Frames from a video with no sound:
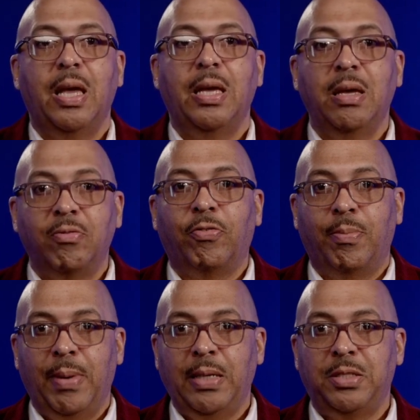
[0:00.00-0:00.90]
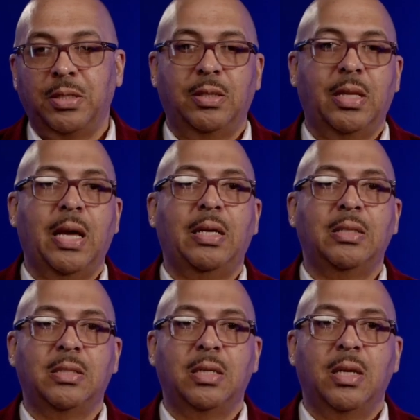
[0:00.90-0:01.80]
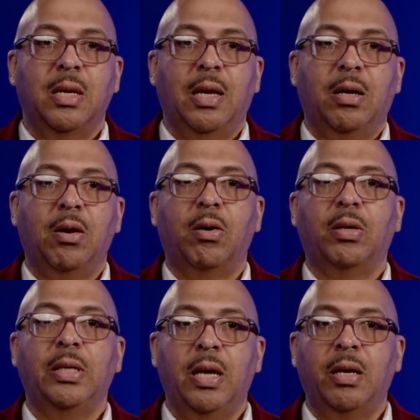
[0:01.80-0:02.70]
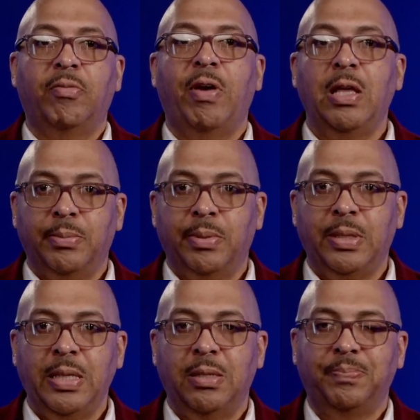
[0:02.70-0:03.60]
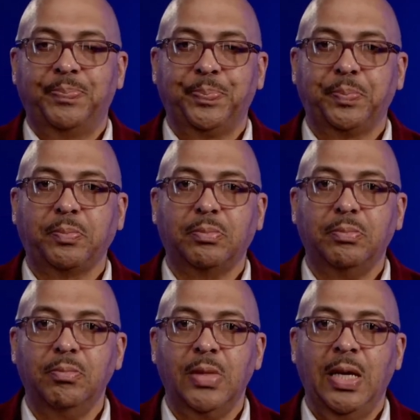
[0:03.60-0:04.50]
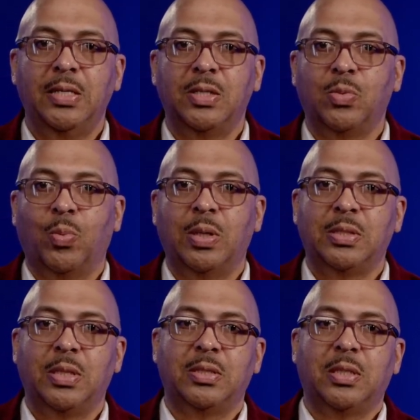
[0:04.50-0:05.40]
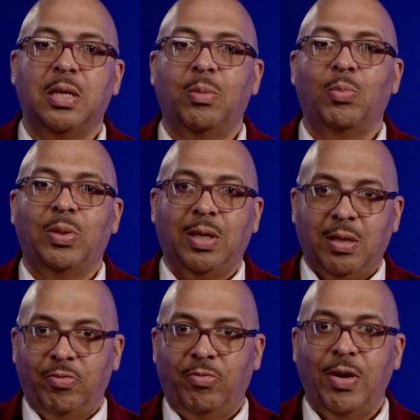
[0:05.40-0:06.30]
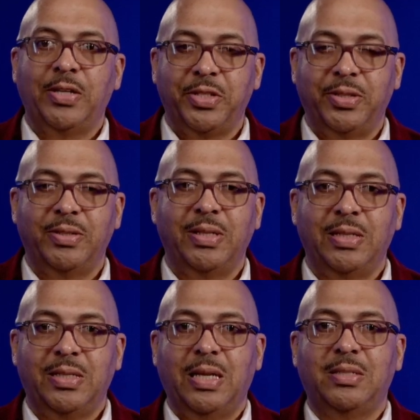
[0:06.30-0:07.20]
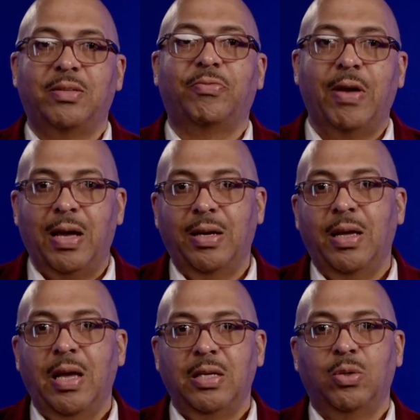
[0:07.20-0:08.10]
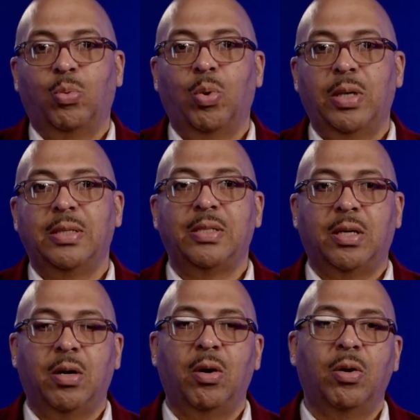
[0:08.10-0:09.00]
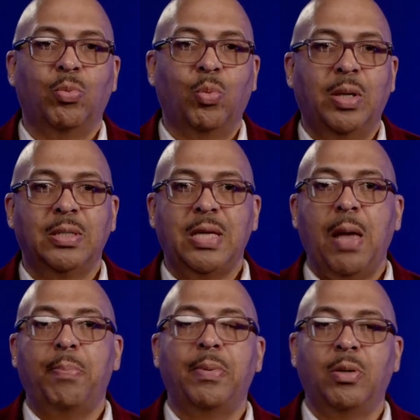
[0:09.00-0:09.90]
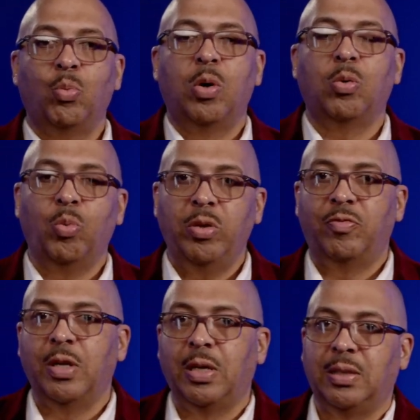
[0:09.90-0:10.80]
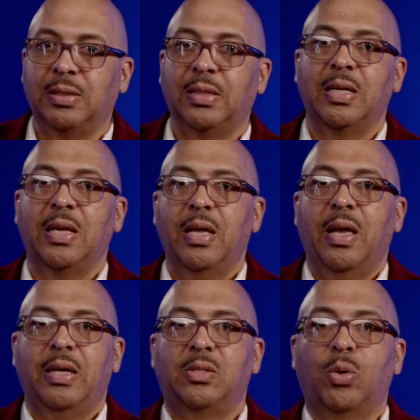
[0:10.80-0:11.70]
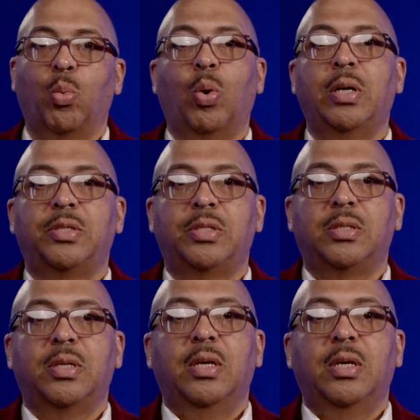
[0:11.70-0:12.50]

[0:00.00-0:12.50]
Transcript: information that is currently unavailable to him. He just wants us to come with the confession and testify to what has occurred and what has happened and what we've done. And so once